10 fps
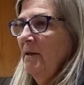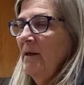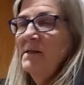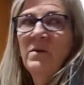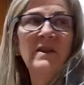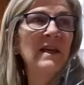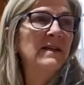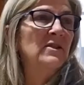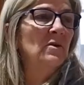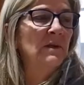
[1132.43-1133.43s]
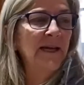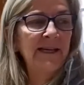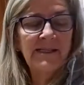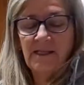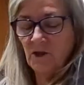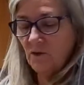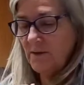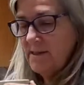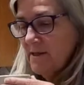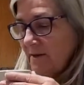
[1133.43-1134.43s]
That's one thing I don't like is the
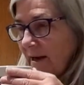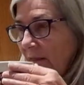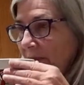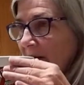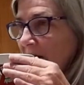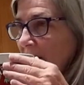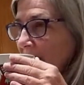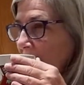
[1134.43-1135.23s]
trees that are out there.